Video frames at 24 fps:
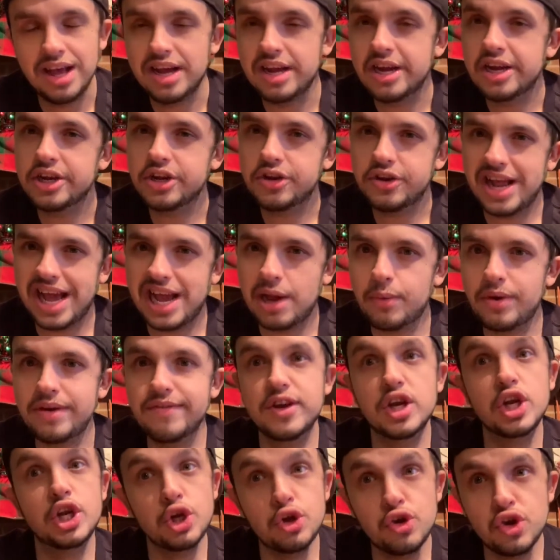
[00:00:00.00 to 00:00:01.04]
Today, we have a
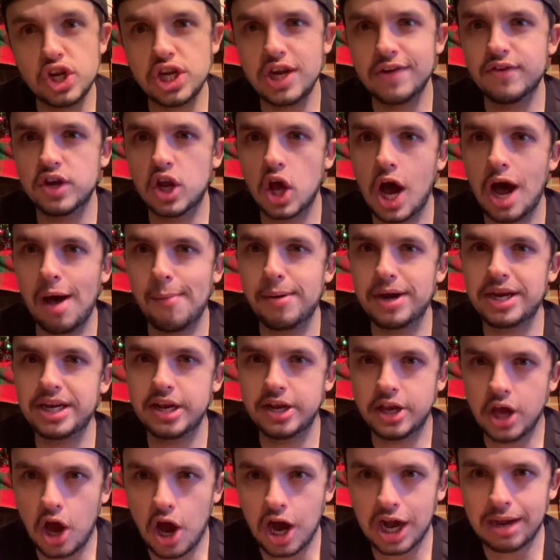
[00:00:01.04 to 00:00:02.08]
doozy of a topic to
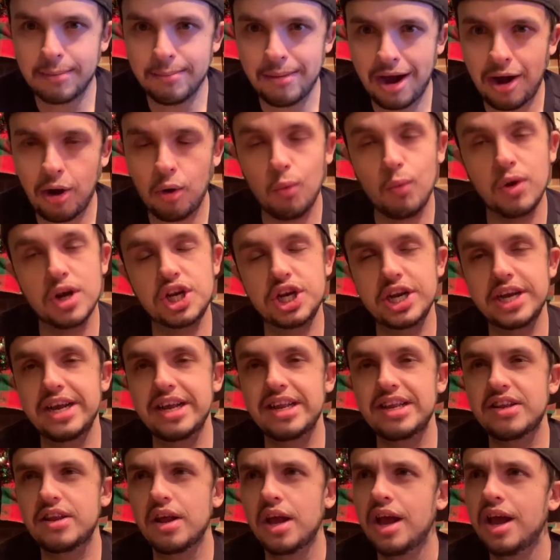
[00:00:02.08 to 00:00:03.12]
talk about, which
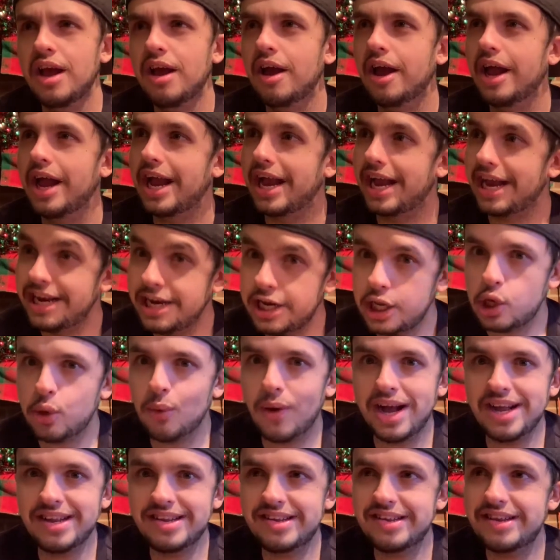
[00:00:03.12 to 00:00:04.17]
is, in the
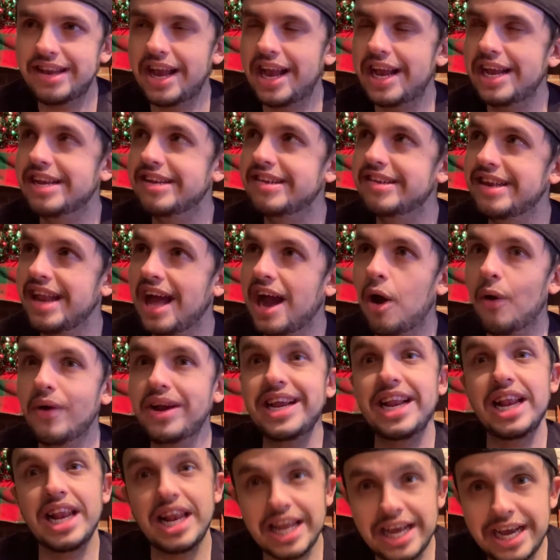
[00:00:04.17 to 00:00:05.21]
US, it is now
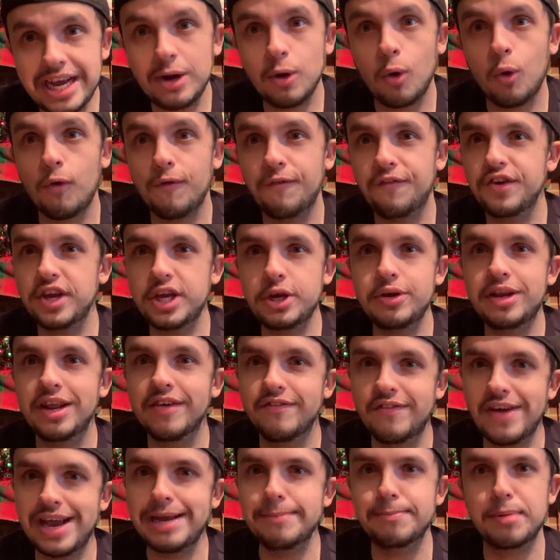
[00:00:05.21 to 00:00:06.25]
illegal for you to
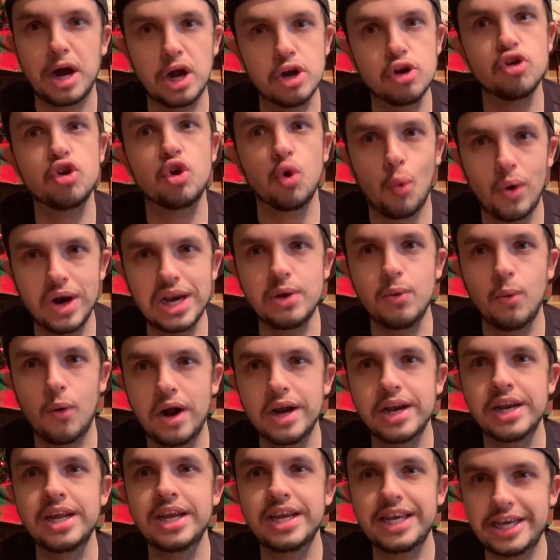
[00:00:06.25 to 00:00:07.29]
vape under
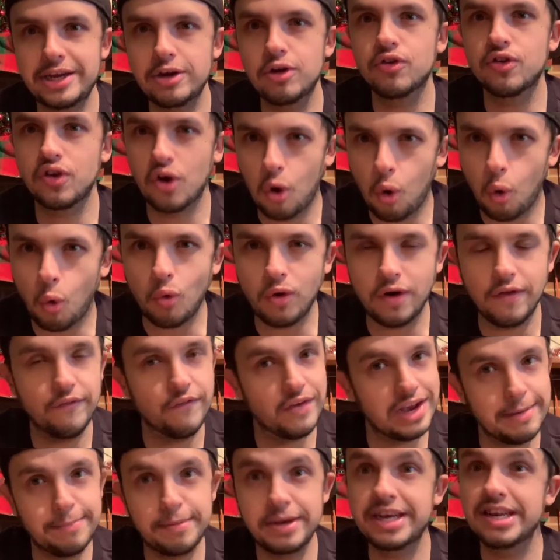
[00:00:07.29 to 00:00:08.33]
21 years old.
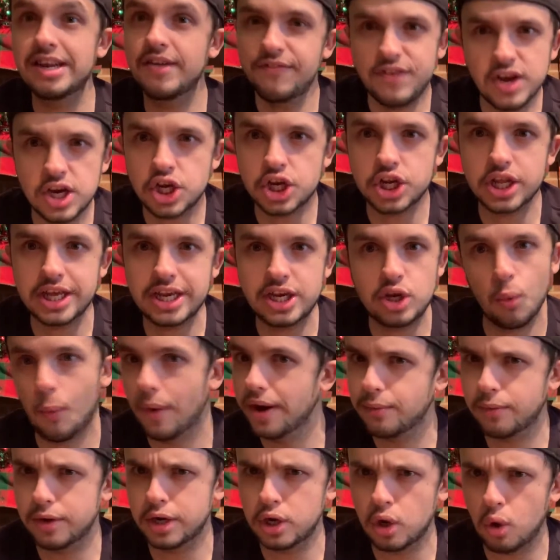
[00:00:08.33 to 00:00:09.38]
Vaping is officially
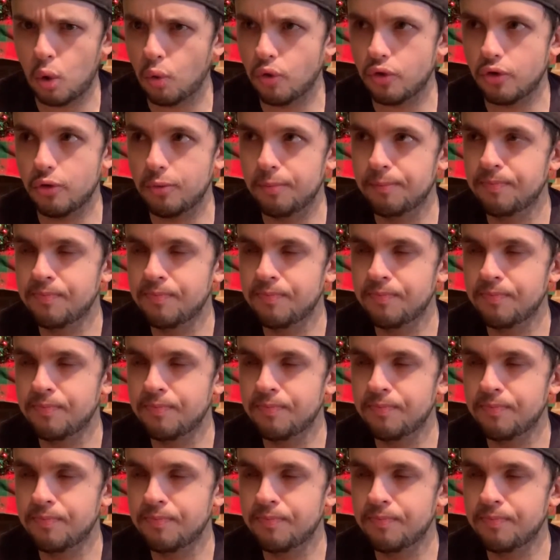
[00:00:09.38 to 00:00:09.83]
21 and older.